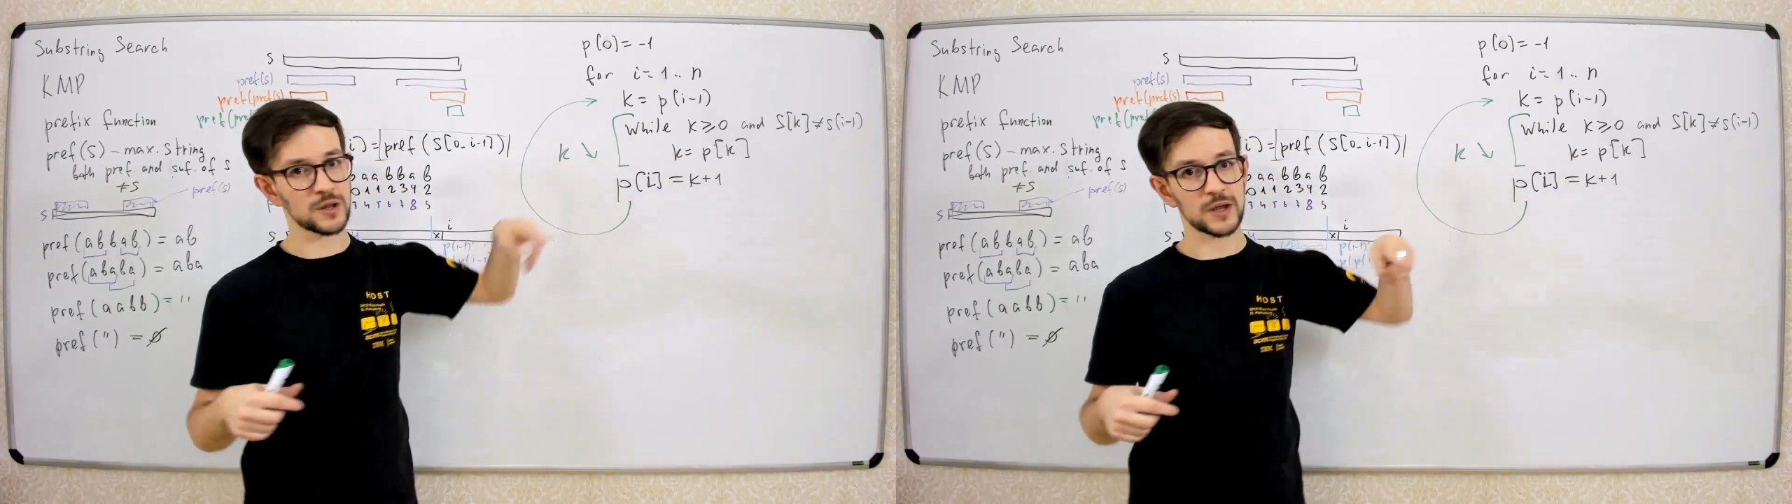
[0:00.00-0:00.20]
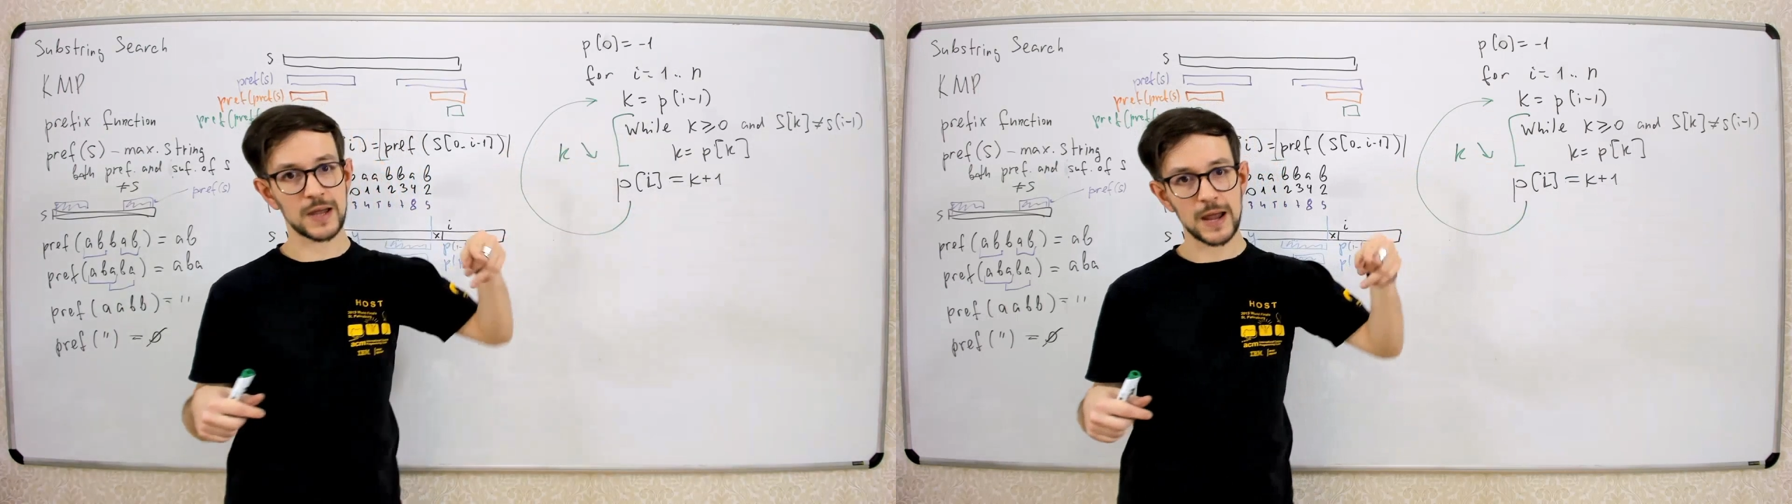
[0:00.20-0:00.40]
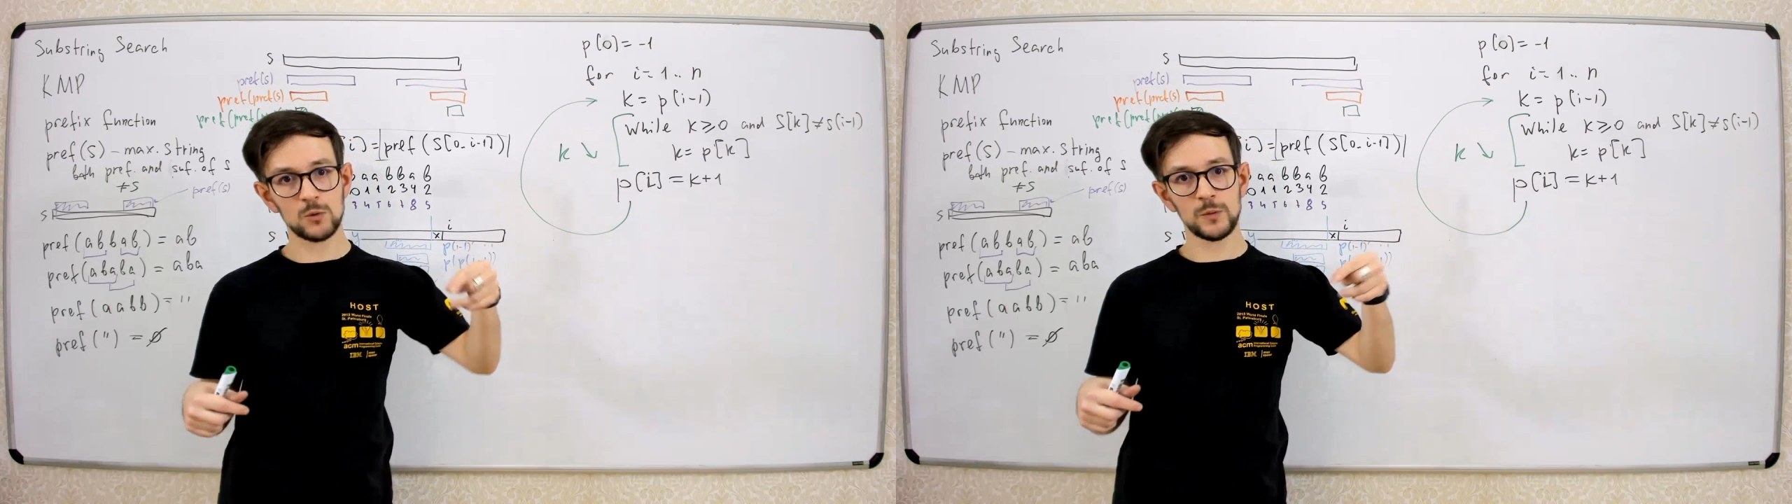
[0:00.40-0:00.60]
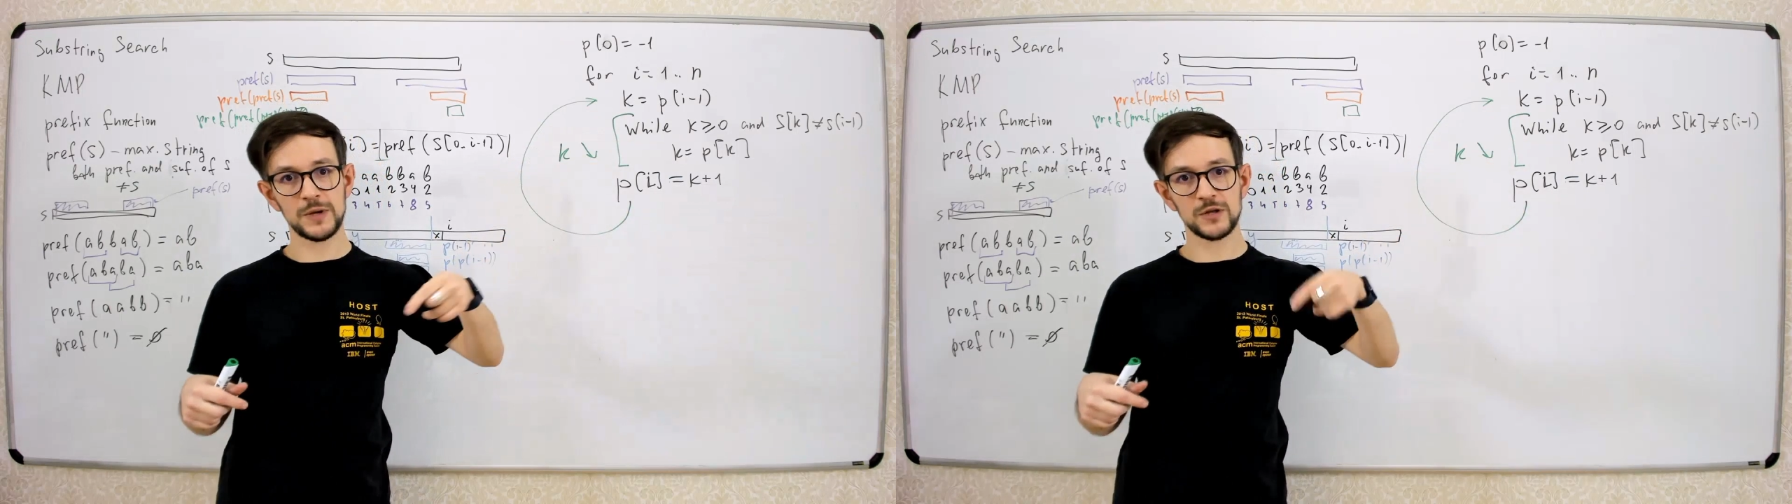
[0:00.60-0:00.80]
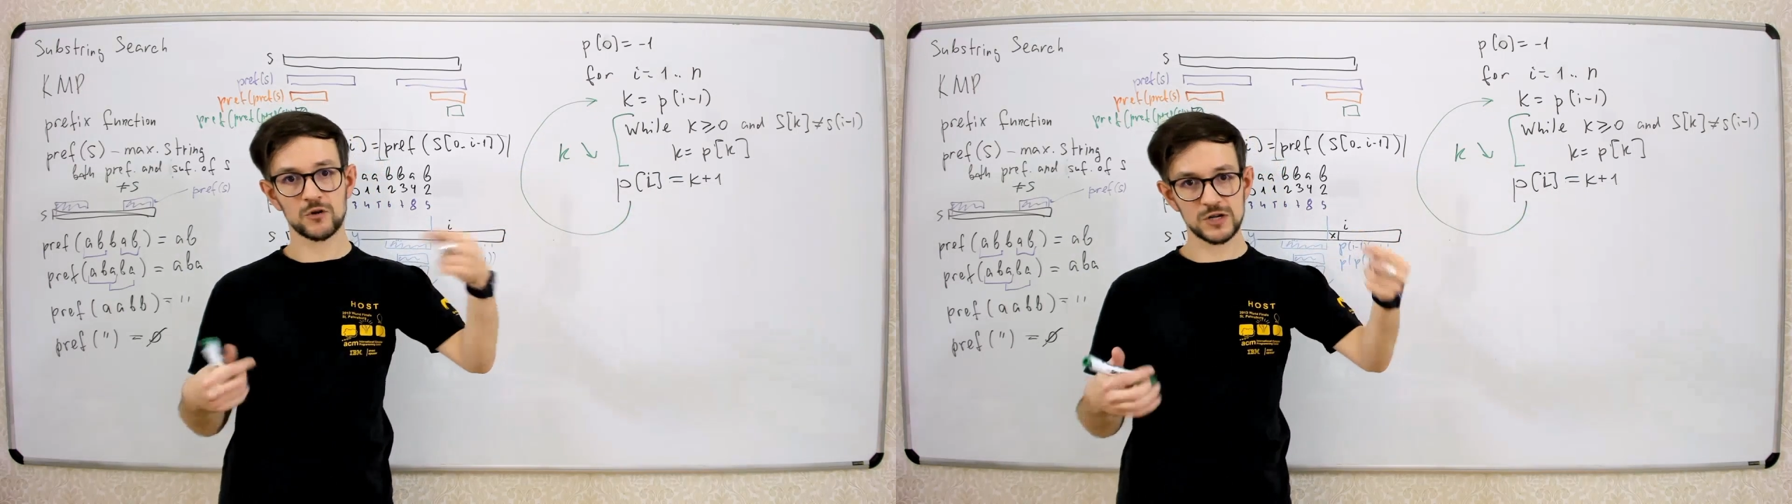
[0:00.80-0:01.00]
the k will
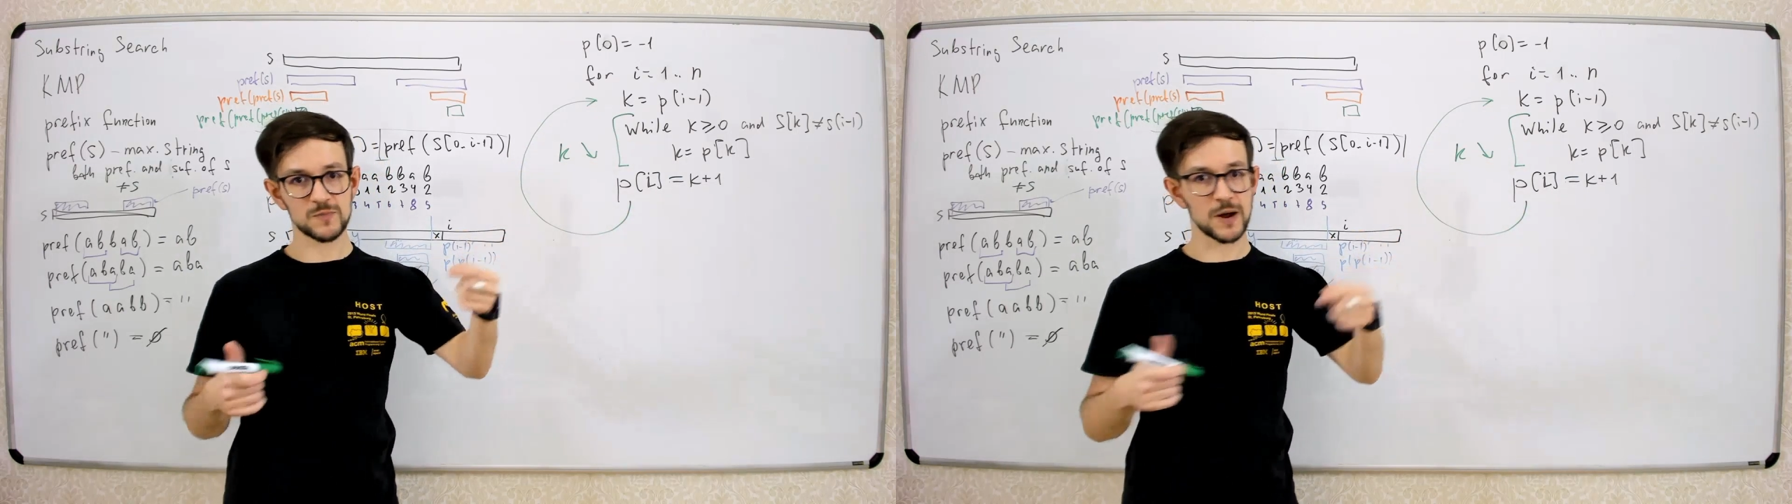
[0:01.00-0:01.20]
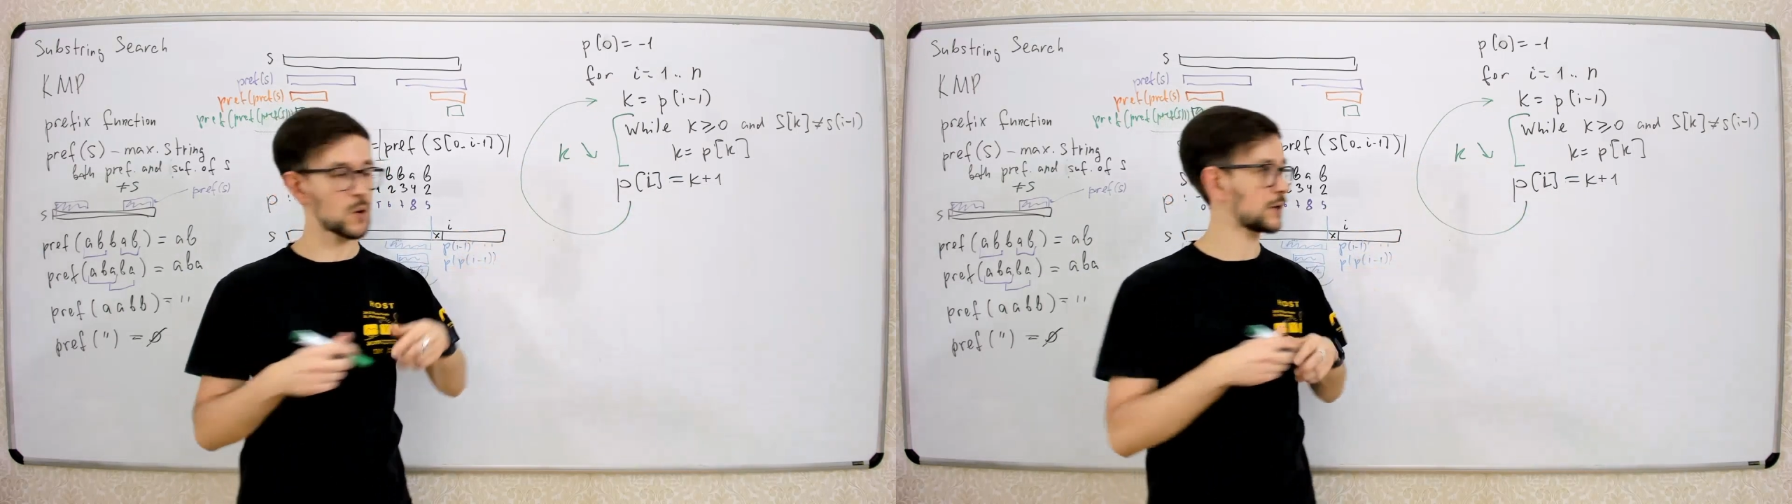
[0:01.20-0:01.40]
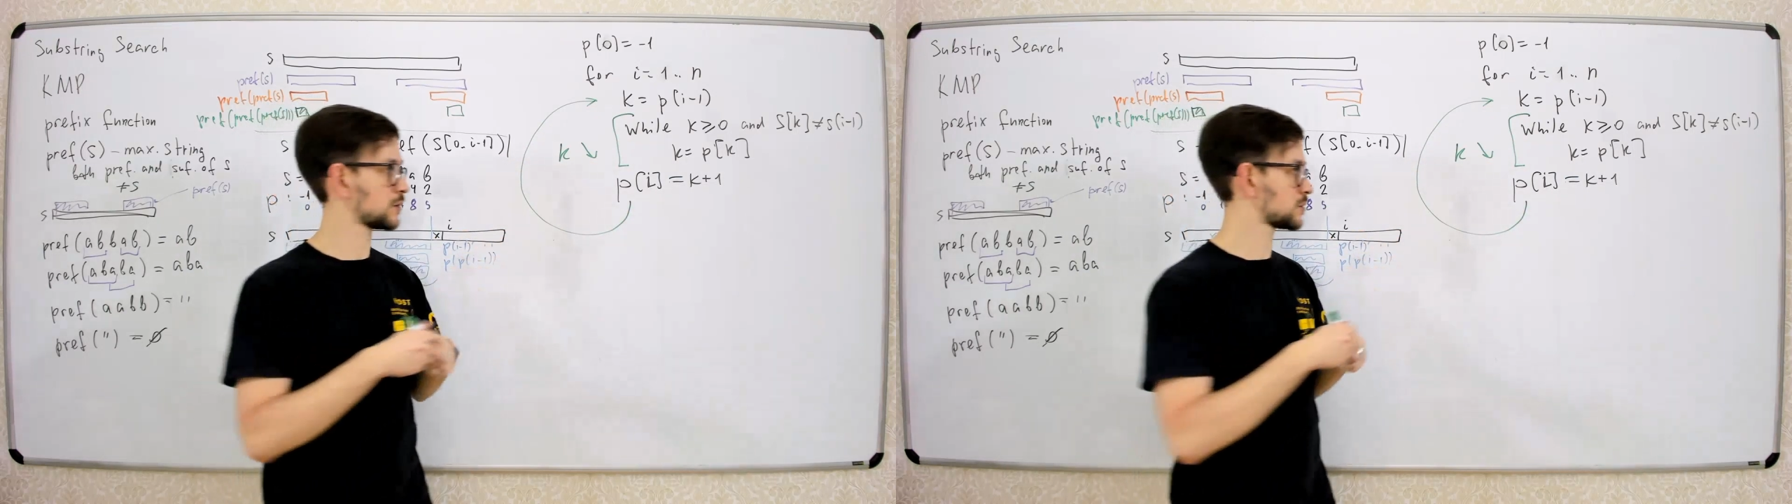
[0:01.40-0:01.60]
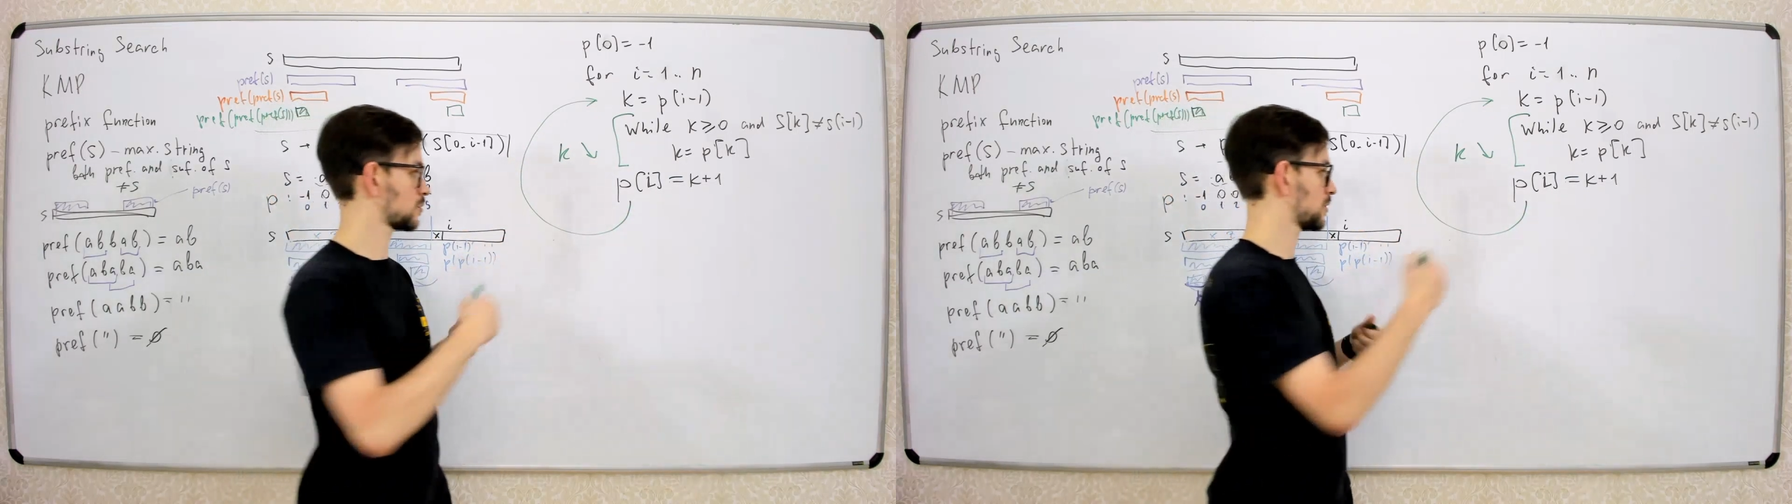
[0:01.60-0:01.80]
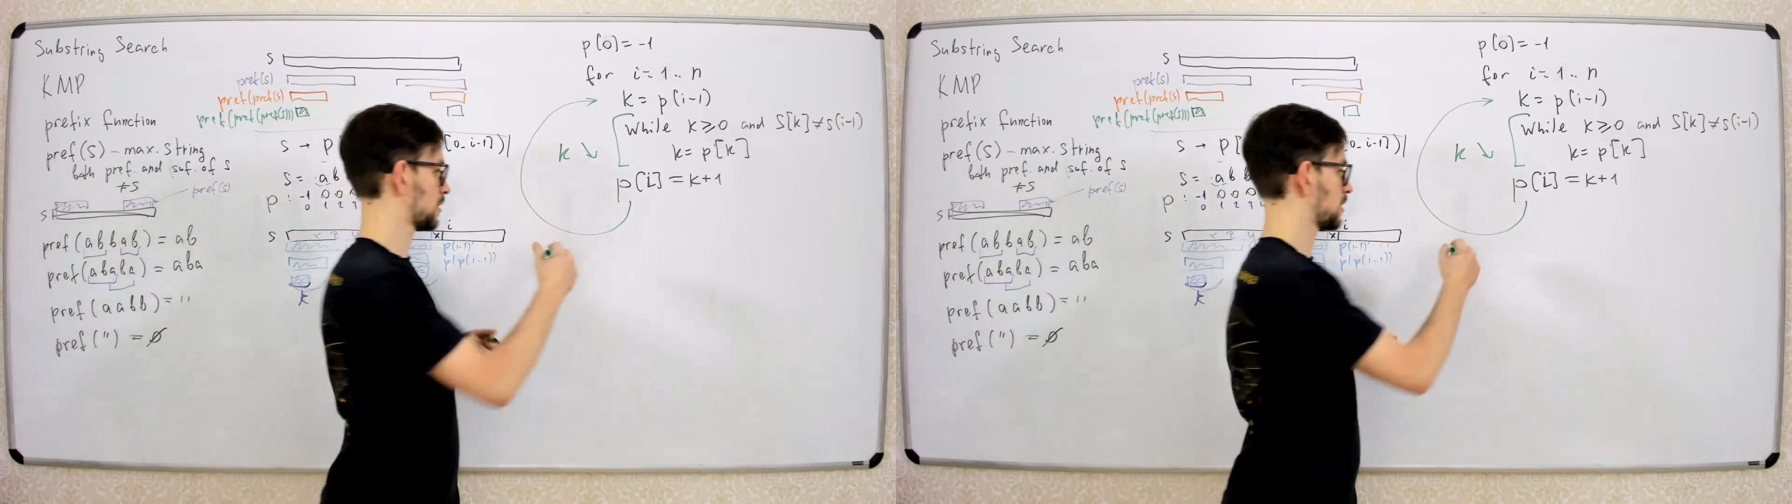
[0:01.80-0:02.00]
be increased by 1. So
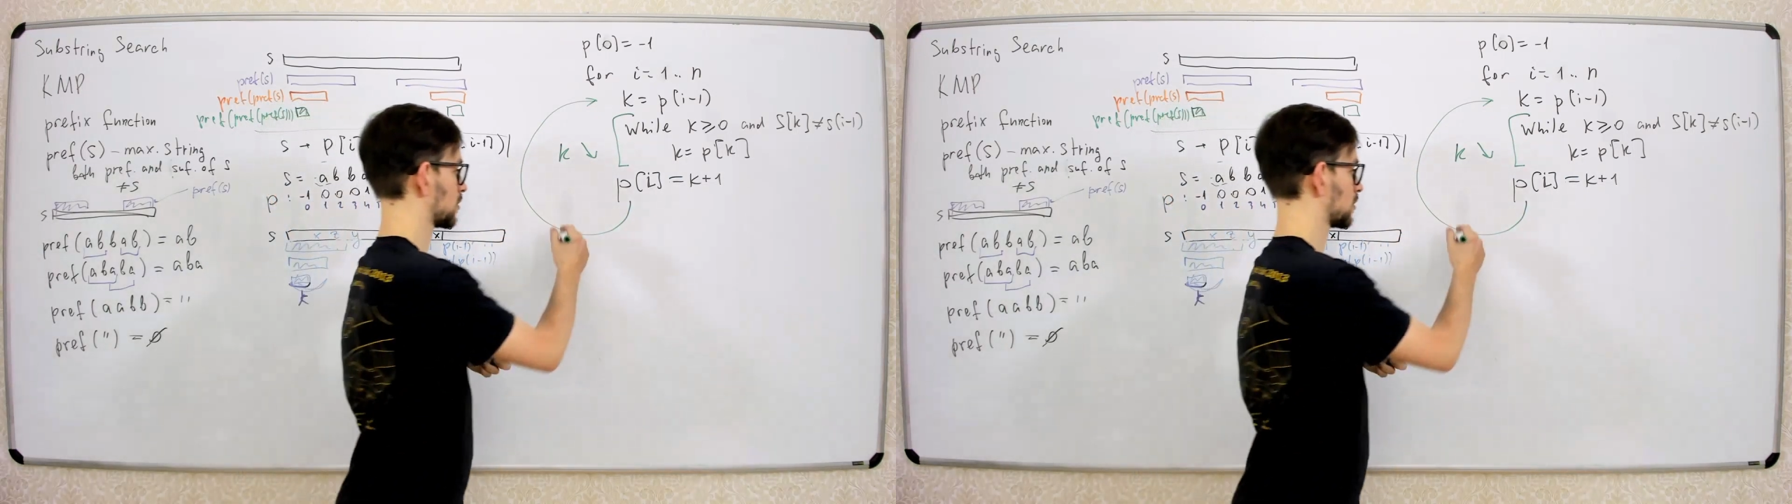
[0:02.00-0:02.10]
here